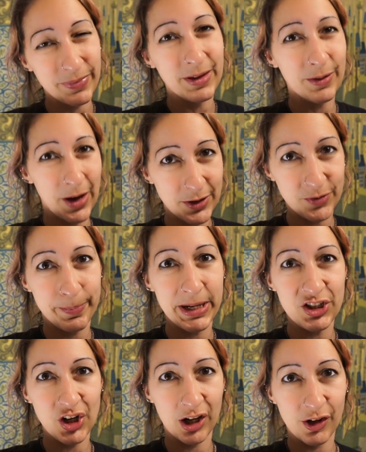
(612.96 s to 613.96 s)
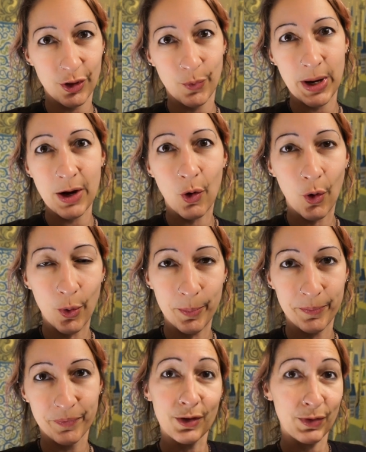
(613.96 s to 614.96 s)
a big chunk of the way
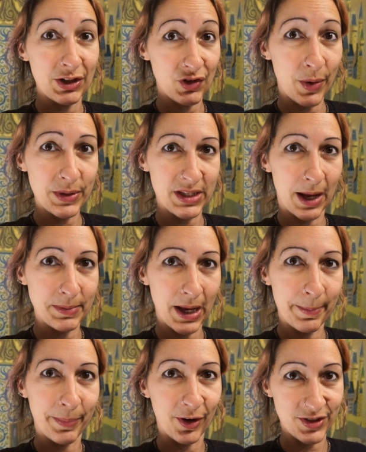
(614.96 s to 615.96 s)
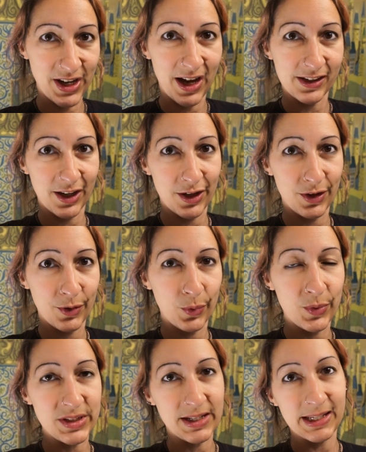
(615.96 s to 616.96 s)
home. The restaurant we stopped at, Bartaco,
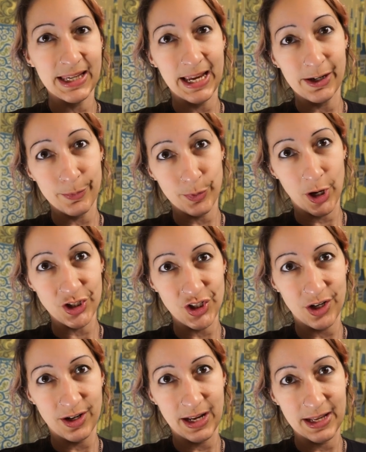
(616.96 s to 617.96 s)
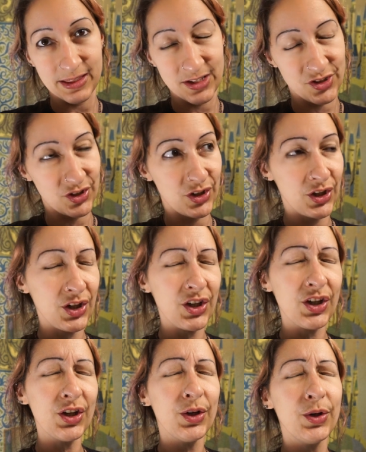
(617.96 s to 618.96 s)
was in King of Prussia at this
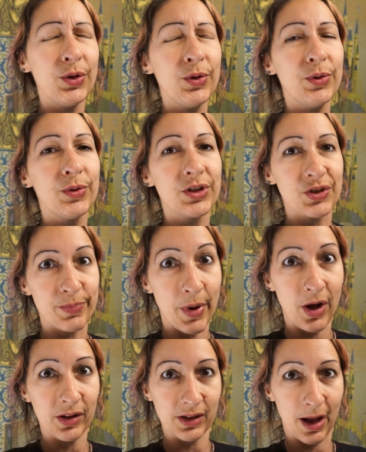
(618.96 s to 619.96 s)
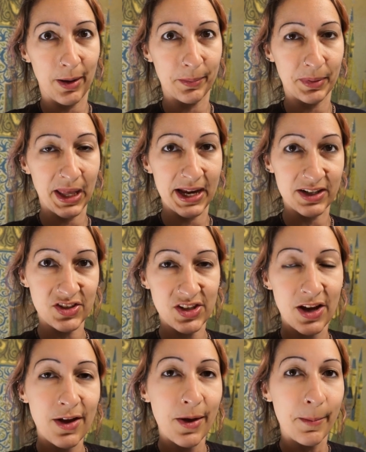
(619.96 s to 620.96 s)
huge mall
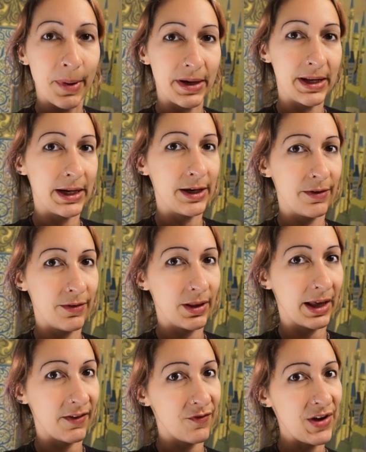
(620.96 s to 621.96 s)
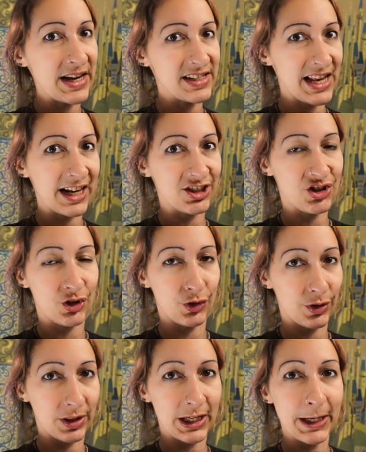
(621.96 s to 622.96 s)
complex, but it like faced
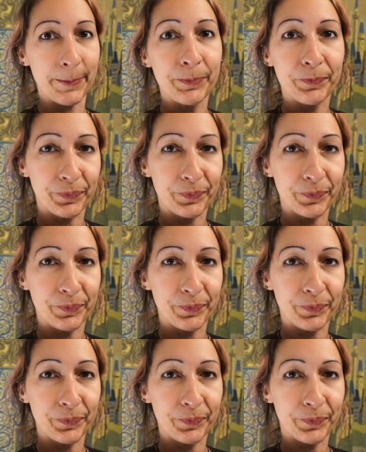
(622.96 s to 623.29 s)
externally.